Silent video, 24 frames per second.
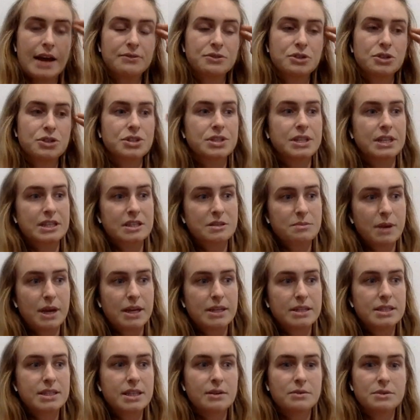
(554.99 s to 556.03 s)
After
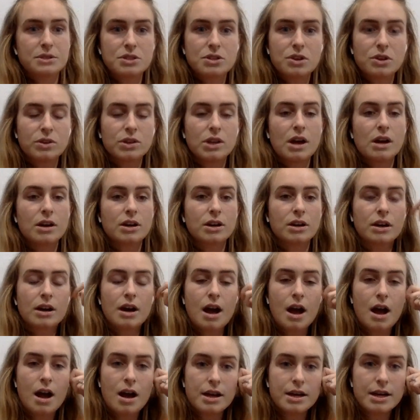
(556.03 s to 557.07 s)
6 months, I was no
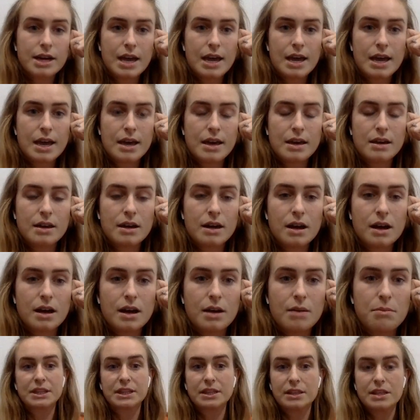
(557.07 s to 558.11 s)
longer on a
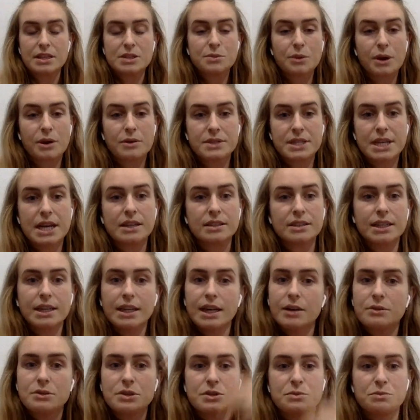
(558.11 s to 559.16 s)
6-month lease where I was
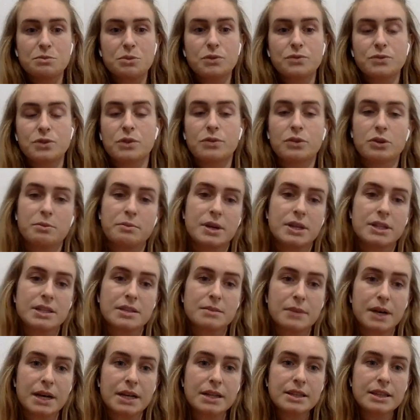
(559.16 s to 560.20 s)
held in. I was moved over to
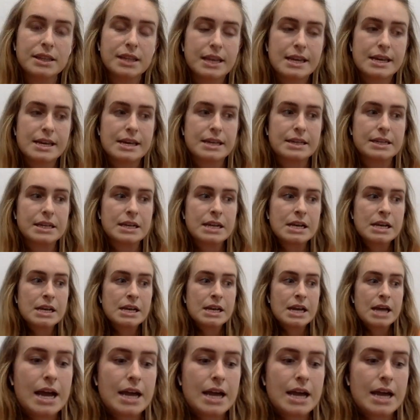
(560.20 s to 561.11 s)
month to month, and